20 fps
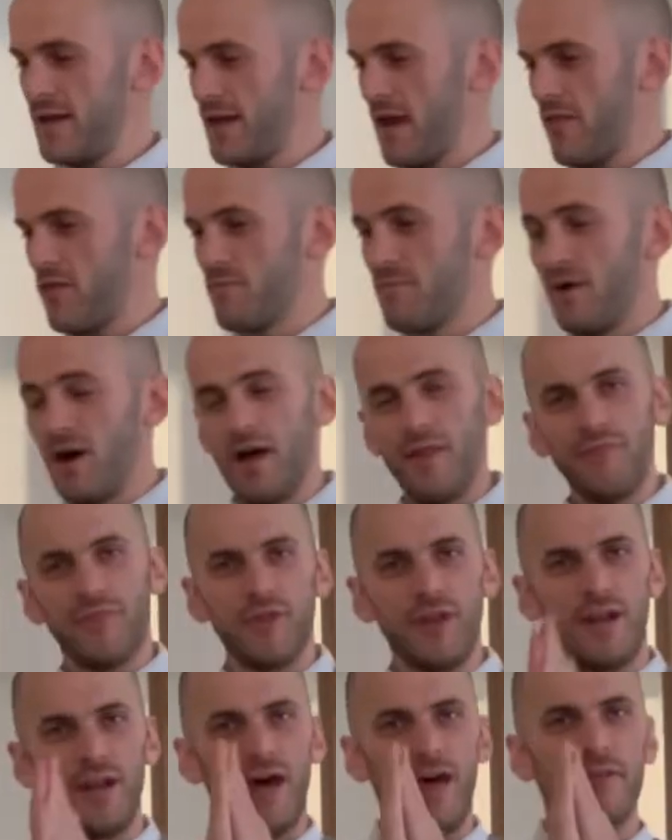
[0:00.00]
another month,
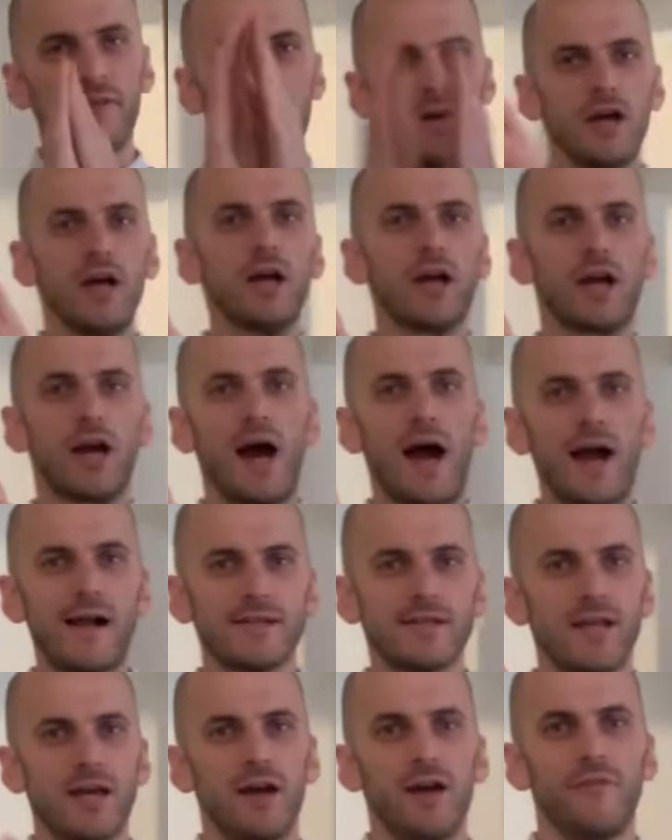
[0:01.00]
another
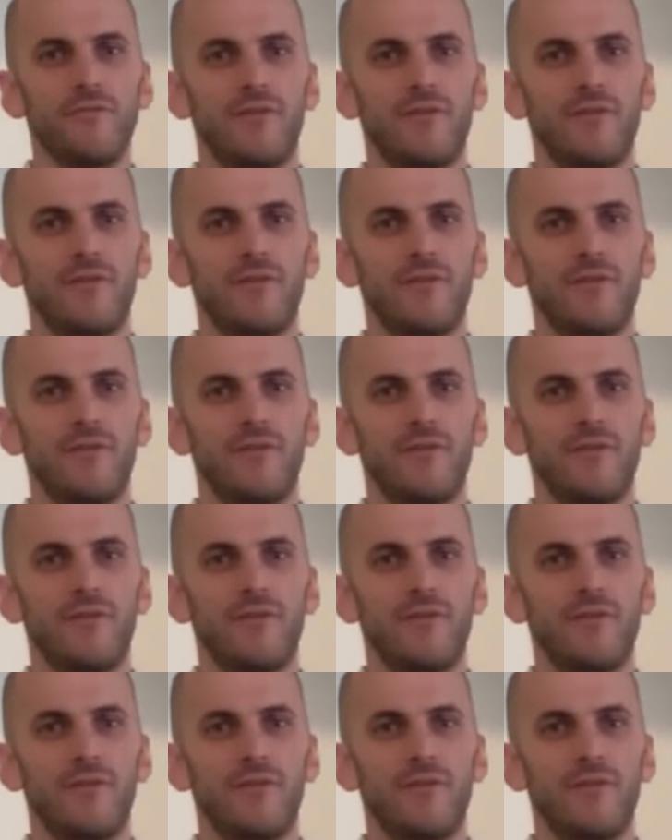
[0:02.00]
cocktail